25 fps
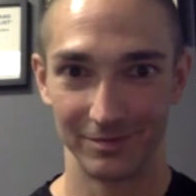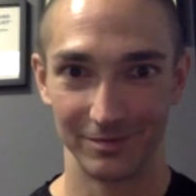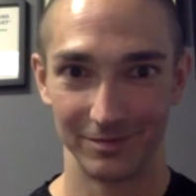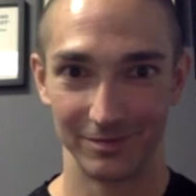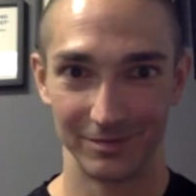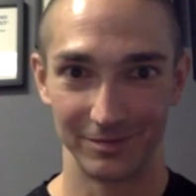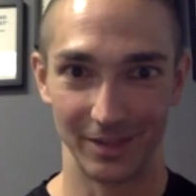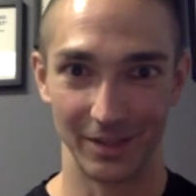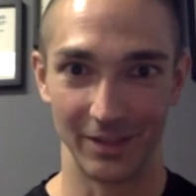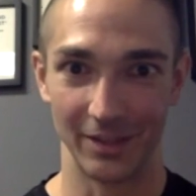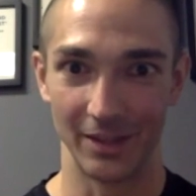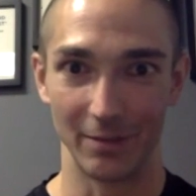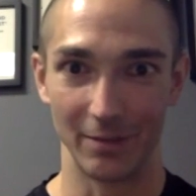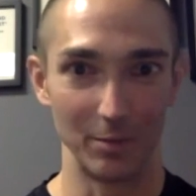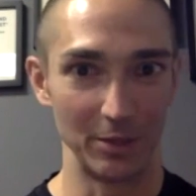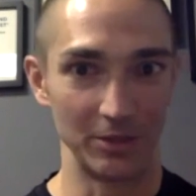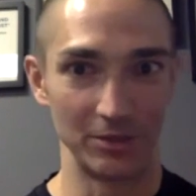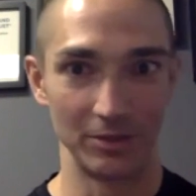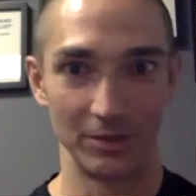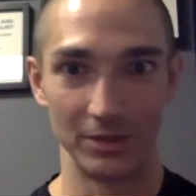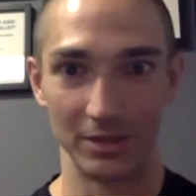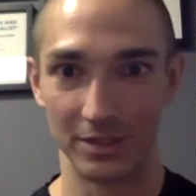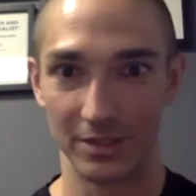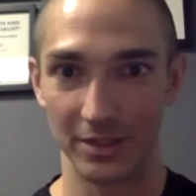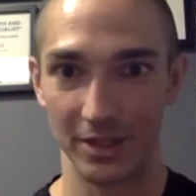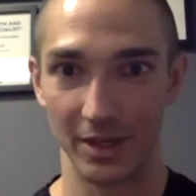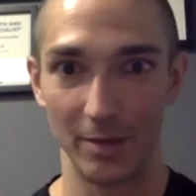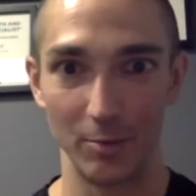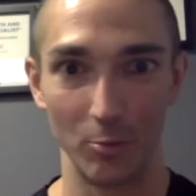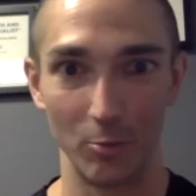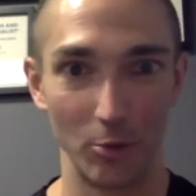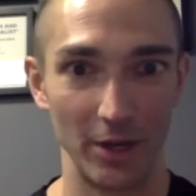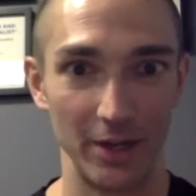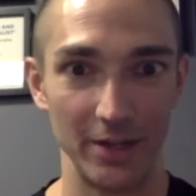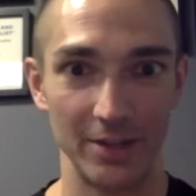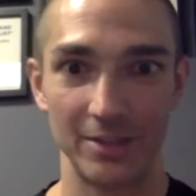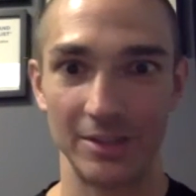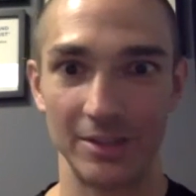Like, they've been doing the same
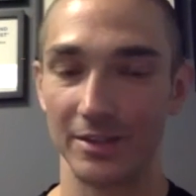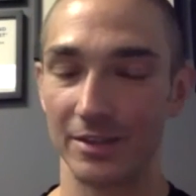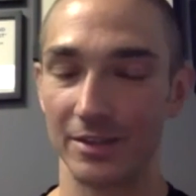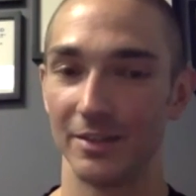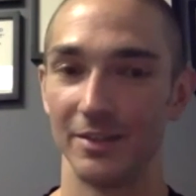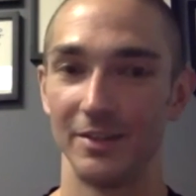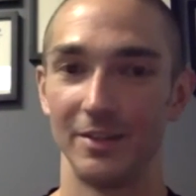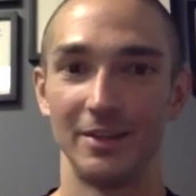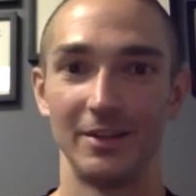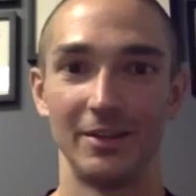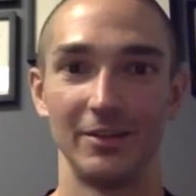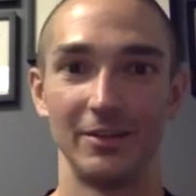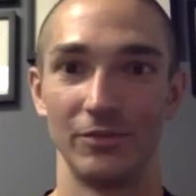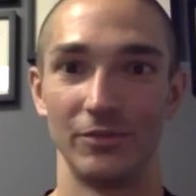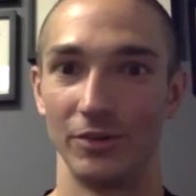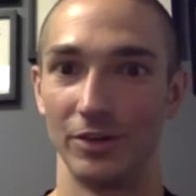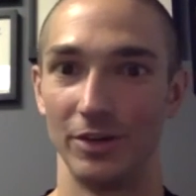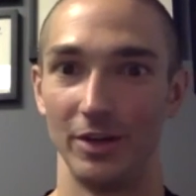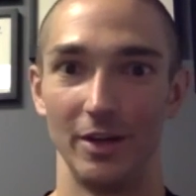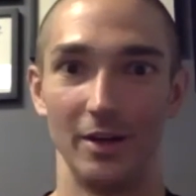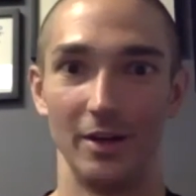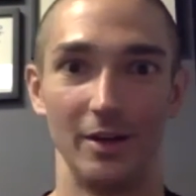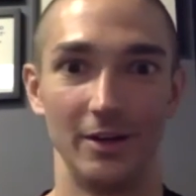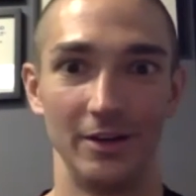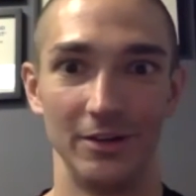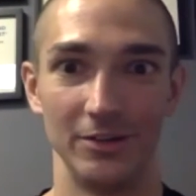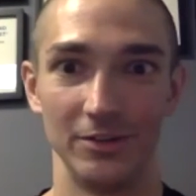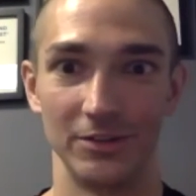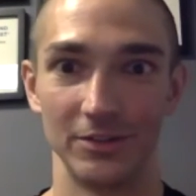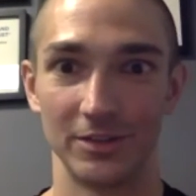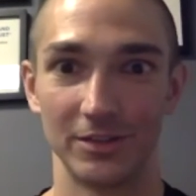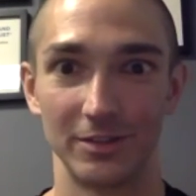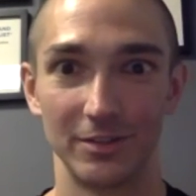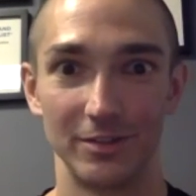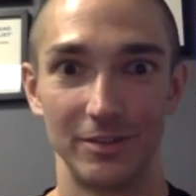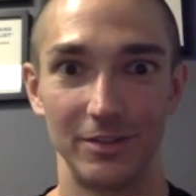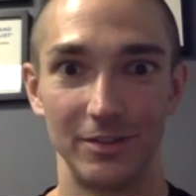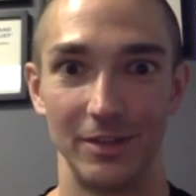weights for
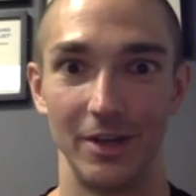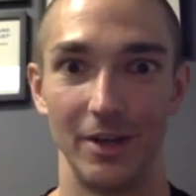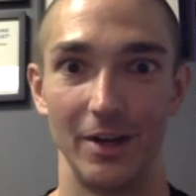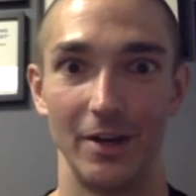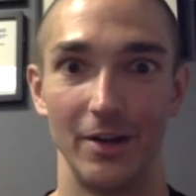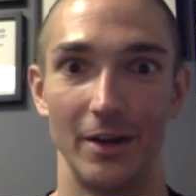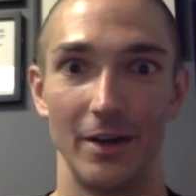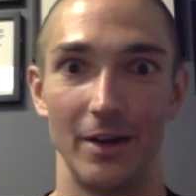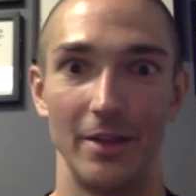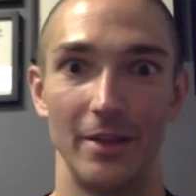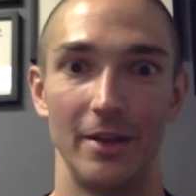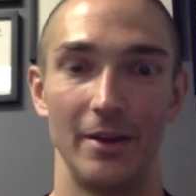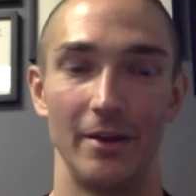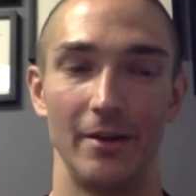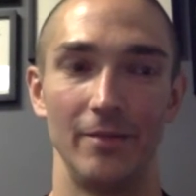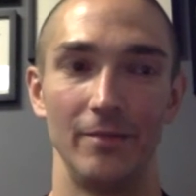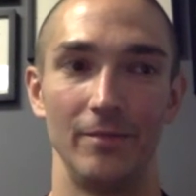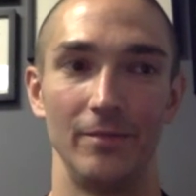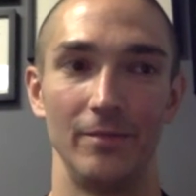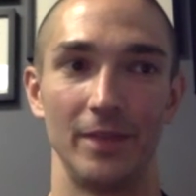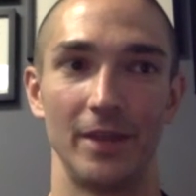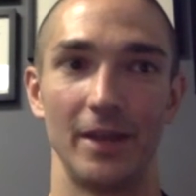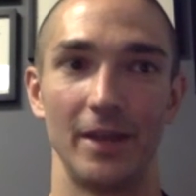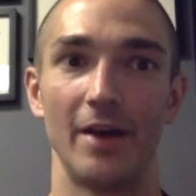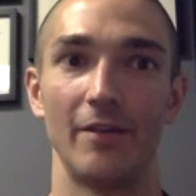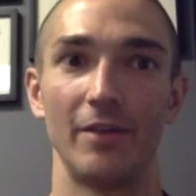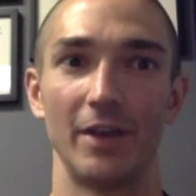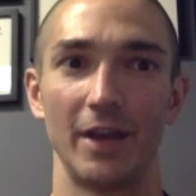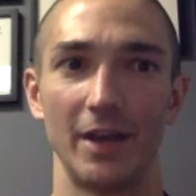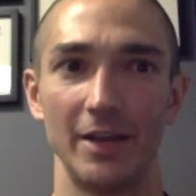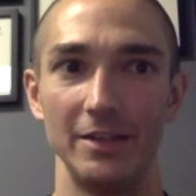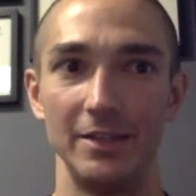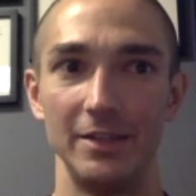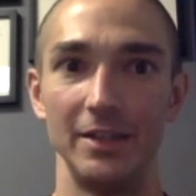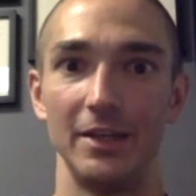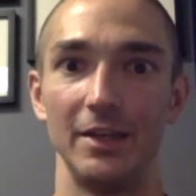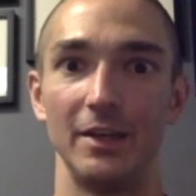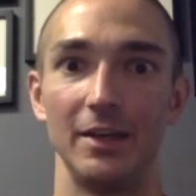years, and they have an
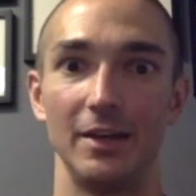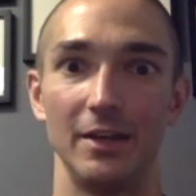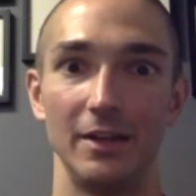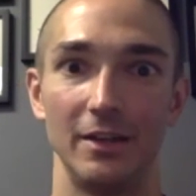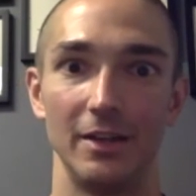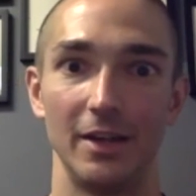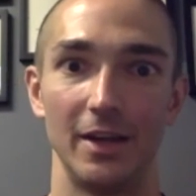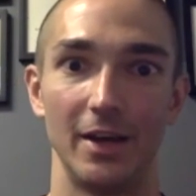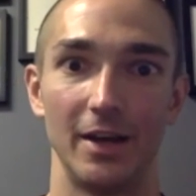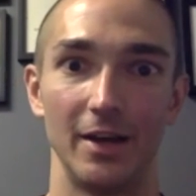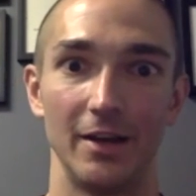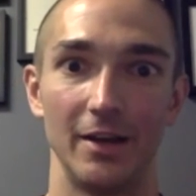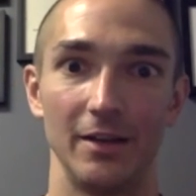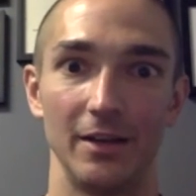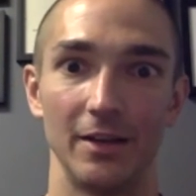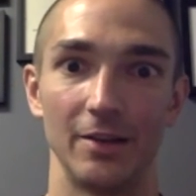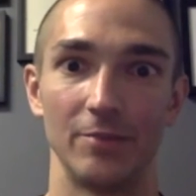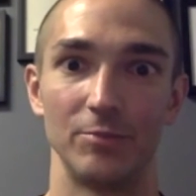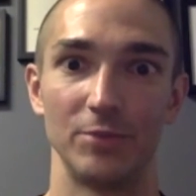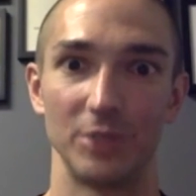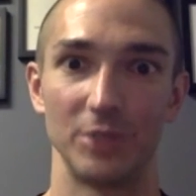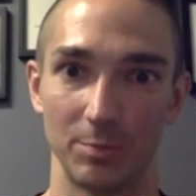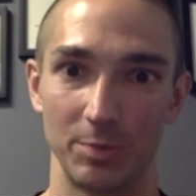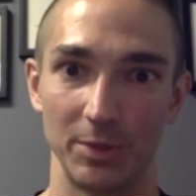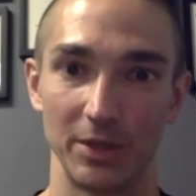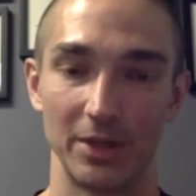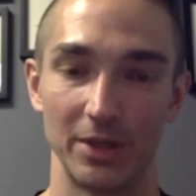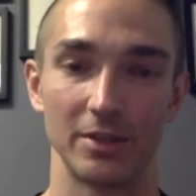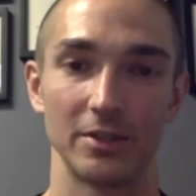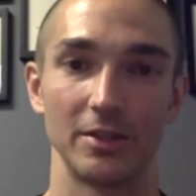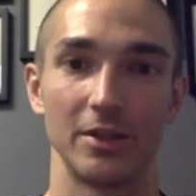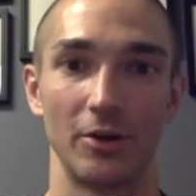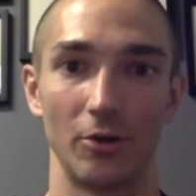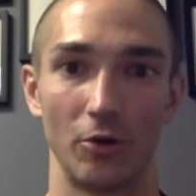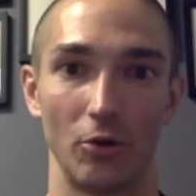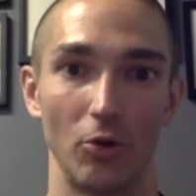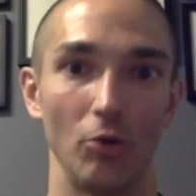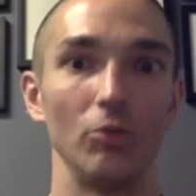idea that, like, just because
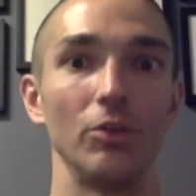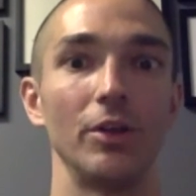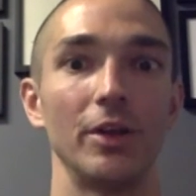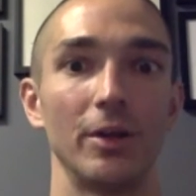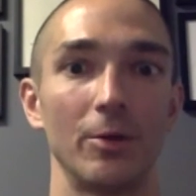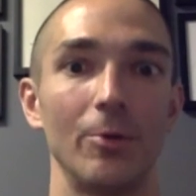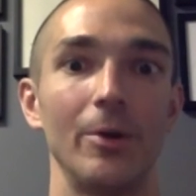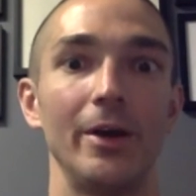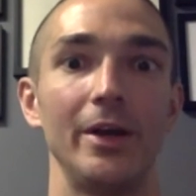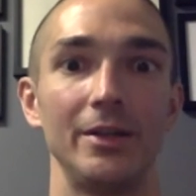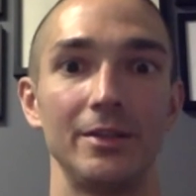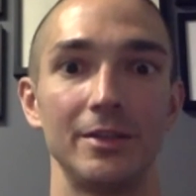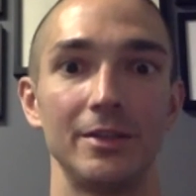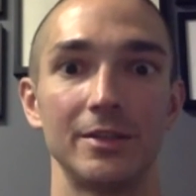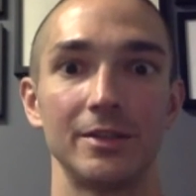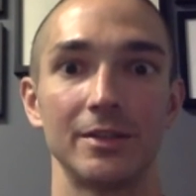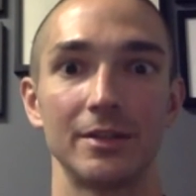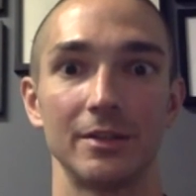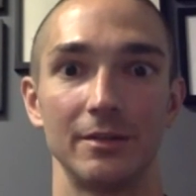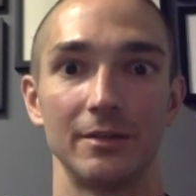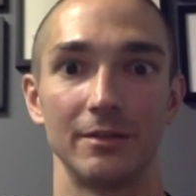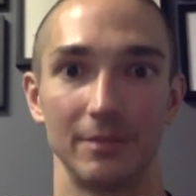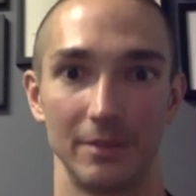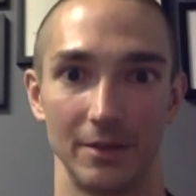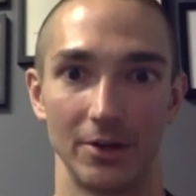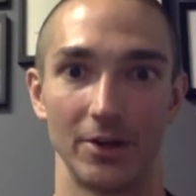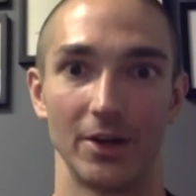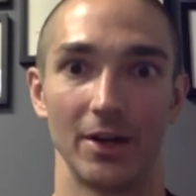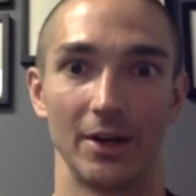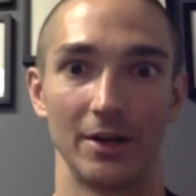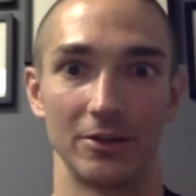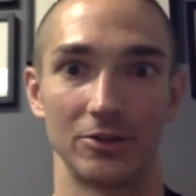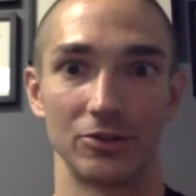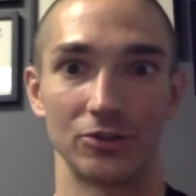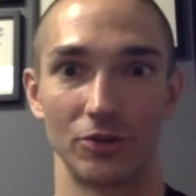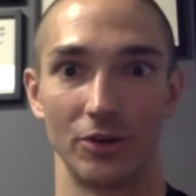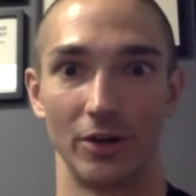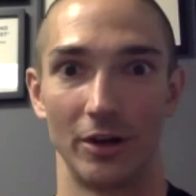they're holding weights, they're
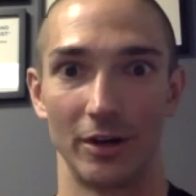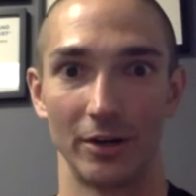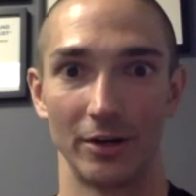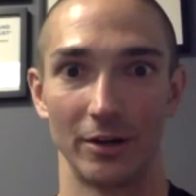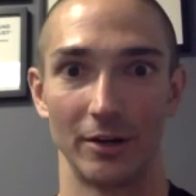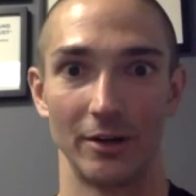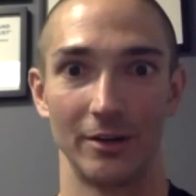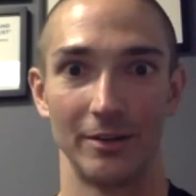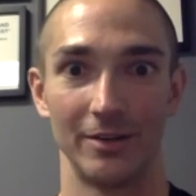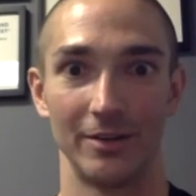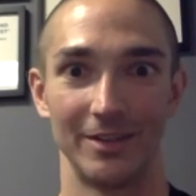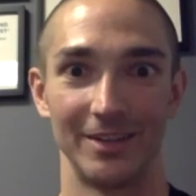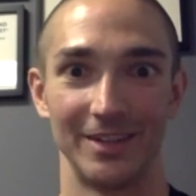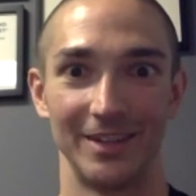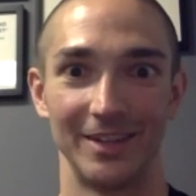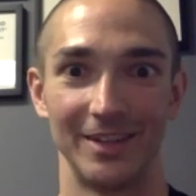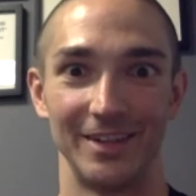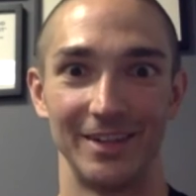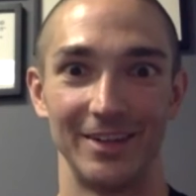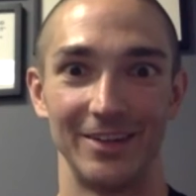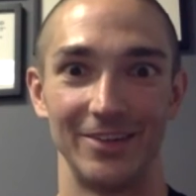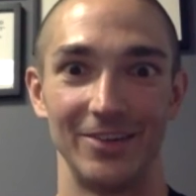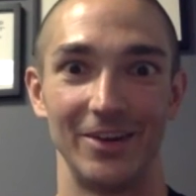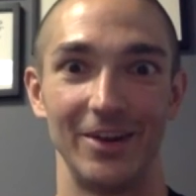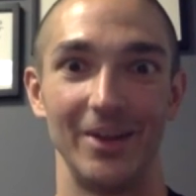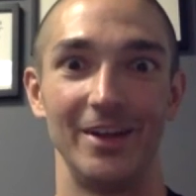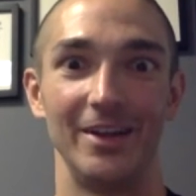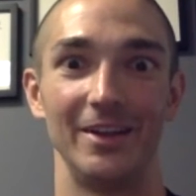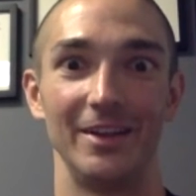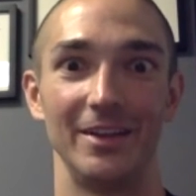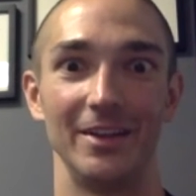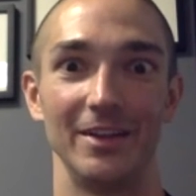getting stronger, right?